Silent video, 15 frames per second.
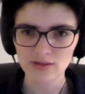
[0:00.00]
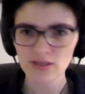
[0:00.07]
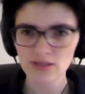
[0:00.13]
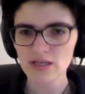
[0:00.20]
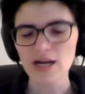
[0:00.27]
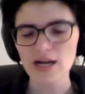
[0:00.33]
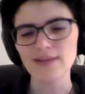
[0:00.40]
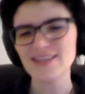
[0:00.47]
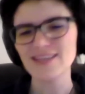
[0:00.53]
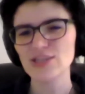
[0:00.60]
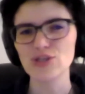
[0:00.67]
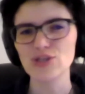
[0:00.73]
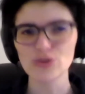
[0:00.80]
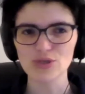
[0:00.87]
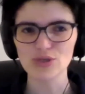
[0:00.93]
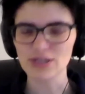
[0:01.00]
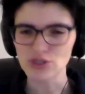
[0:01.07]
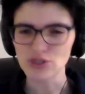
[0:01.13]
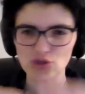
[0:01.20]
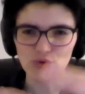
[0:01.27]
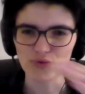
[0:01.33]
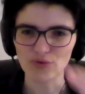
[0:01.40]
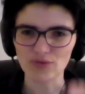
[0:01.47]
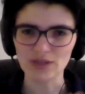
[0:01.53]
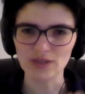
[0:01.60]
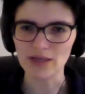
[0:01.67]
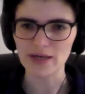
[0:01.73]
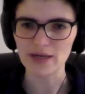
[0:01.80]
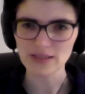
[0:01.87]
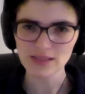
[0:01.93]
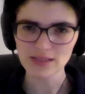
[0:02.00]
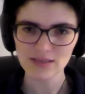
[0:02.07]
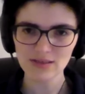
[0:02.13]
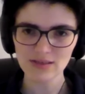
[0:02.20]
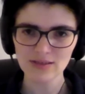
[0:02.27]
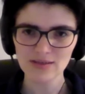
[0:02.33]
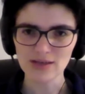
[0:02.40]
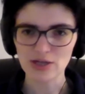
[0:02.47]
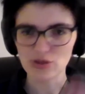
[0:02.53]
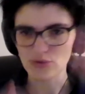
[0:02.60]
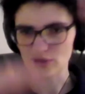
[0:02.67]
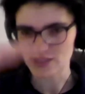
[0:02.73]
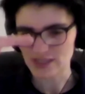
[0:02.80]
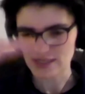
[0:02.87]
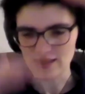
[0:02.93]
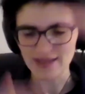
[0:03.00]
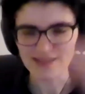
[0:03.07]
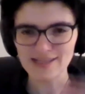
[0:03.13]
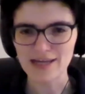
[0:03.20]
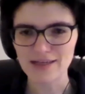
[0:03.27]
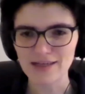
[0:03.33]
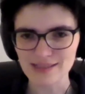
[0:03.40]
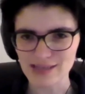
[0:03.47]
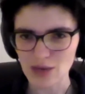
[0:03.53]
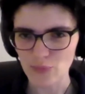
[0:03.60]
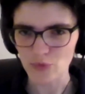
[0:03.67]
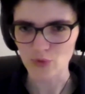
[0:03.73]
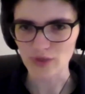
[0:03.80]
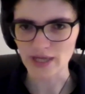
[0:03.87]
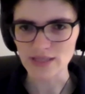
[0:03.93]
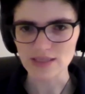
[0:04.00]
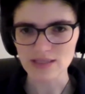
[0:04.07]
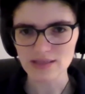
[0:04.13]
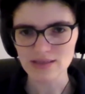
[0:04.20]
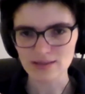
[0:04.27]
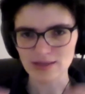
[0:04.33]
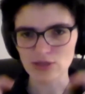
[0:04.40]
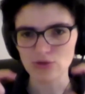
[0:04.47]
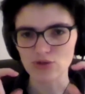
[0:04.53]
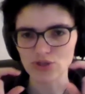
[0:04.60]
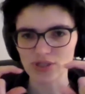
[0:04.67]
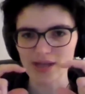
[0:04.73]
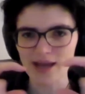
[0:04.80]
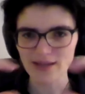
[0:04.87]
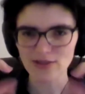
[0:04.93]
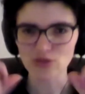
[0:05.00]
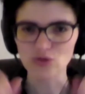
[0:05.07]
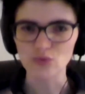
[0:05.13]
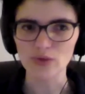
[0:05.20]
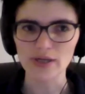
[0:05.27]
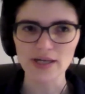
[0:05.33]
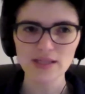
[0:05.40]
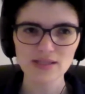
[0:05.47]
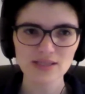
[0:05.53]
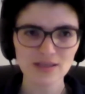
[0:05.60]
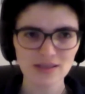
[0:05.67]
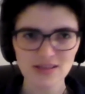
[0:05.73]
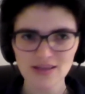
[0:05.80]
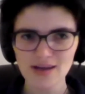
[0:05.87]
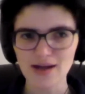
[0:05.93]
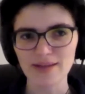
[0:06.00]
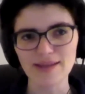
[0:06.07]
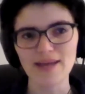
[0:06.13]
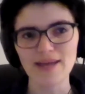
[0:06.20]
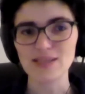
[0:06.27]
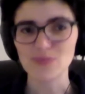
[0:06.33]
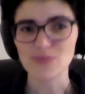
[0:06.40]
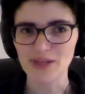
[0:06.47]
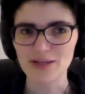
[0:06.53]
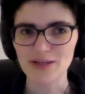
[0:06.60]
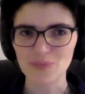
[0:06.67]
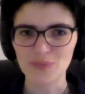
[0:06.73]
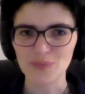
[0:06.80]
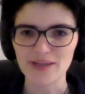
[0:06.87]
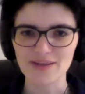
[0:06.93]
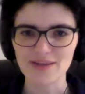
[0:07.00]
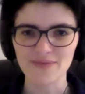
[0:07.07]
And this is usually 2-3 lines. And you can see like 10 example cases, and then you just add the 2 lines, and then it's plug and play.